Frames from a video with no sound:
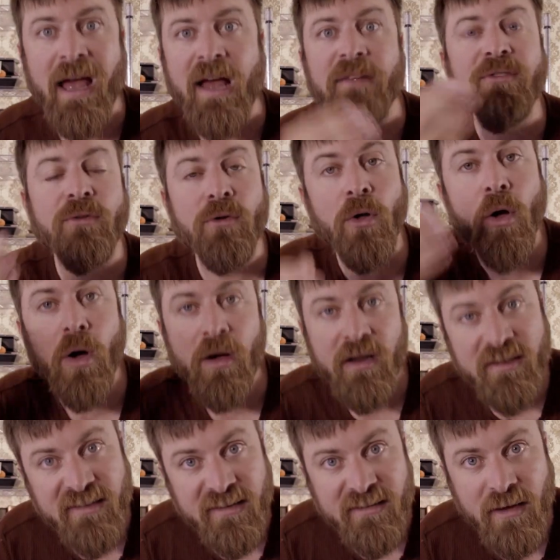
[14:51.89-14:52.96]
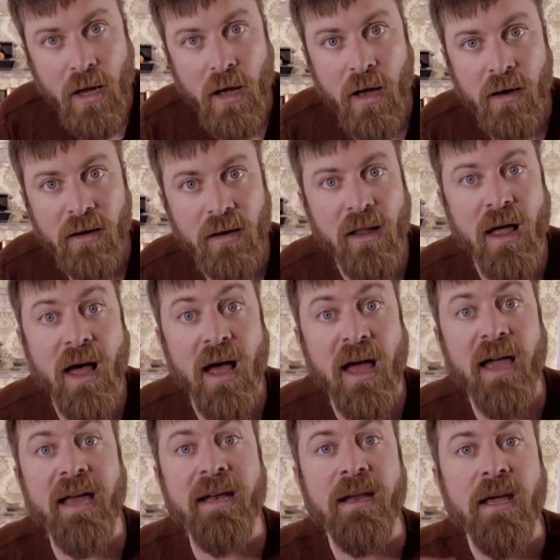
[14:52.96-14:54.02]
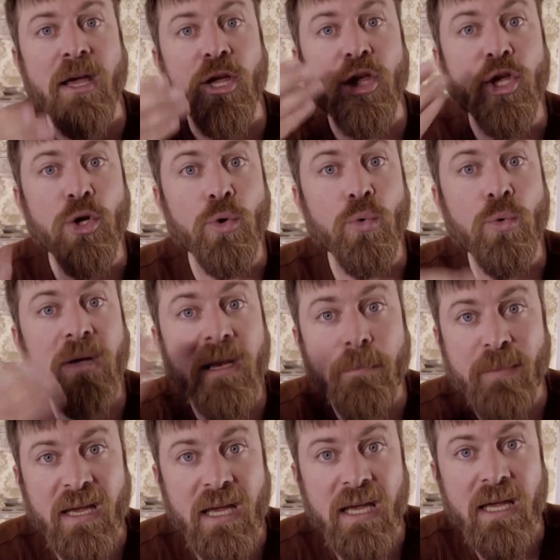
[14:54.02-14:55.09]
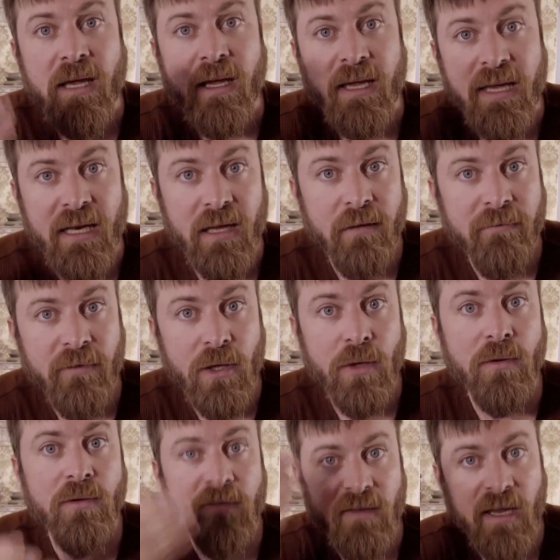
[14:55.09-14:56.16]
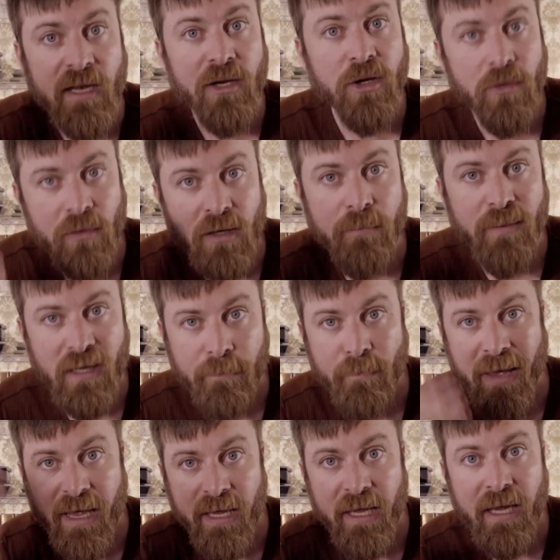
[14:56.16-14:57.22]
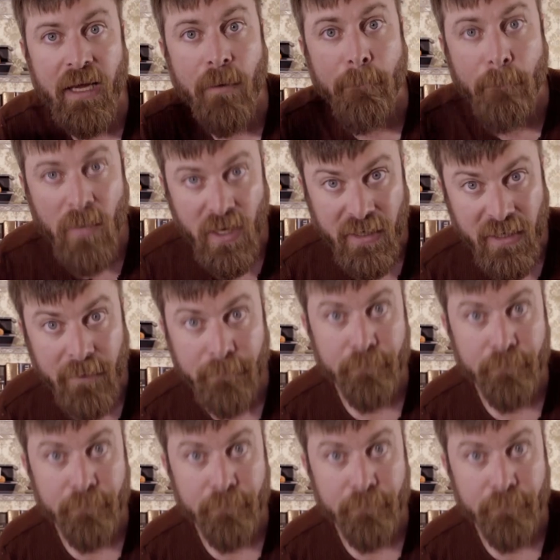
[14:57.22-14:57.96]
As long as it's online, you can be getting views and you can be making money.